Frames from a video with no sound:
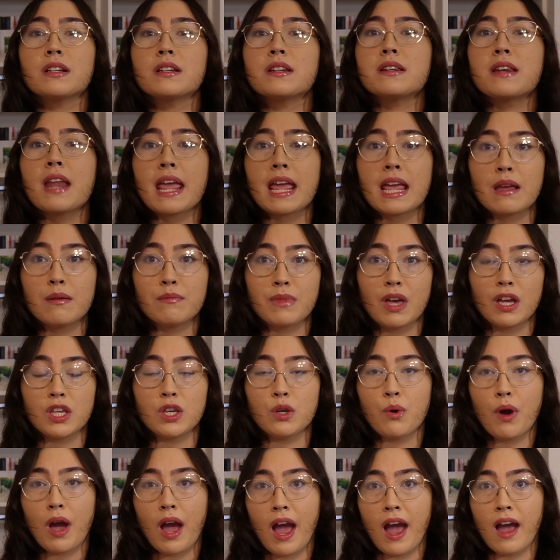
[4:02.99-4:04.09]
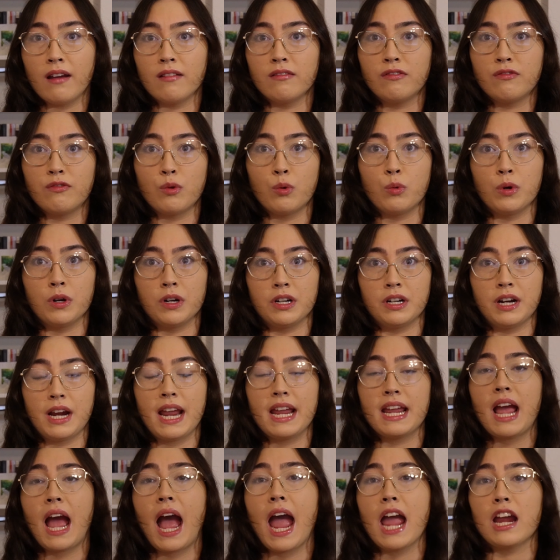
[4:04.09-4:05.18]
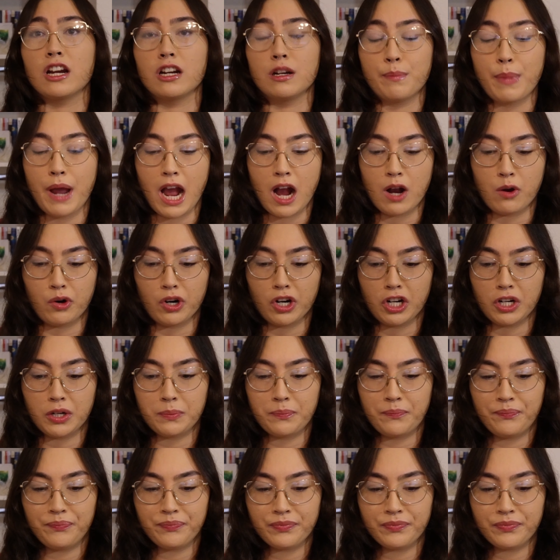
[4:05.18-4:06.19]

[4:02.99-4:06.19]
name that you have for a higher power.